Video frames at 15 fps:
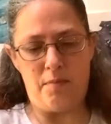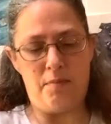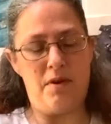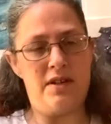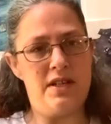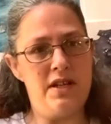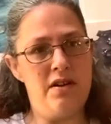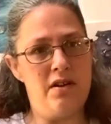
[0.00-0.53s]

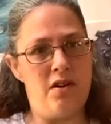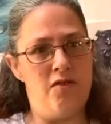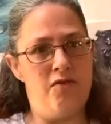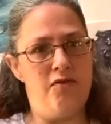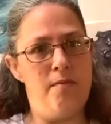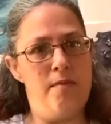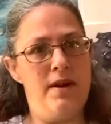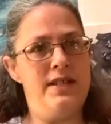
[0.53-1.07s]
present I got
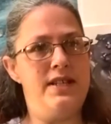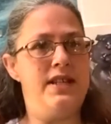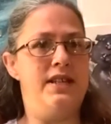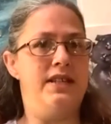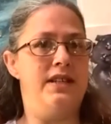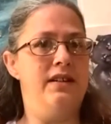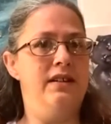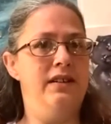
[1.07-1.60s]
for my
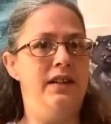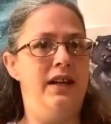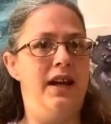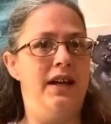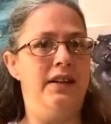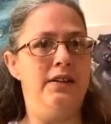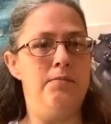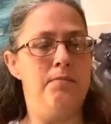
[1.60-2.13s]
sister
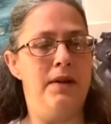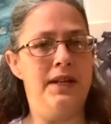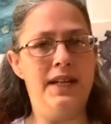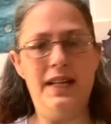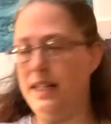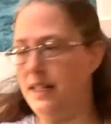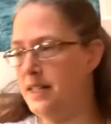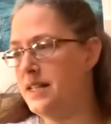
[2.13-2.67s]
and my
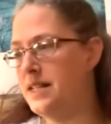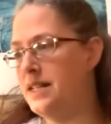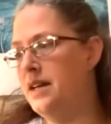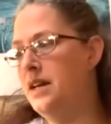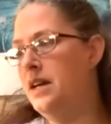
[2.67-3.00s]
niece,